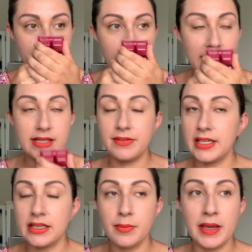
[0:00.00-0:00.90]
I definitely
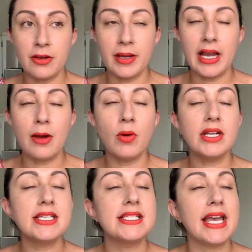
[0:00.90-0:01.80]
get the bakery. I want
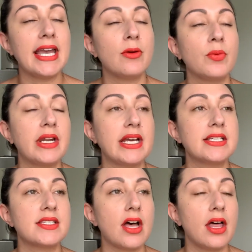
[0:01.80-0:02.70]
to say when I
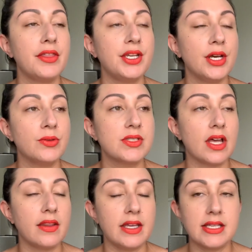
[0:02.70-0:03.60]
saw the notes
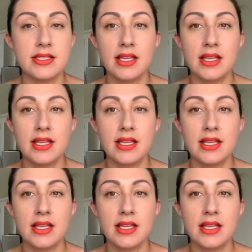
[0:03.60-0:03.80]
on this,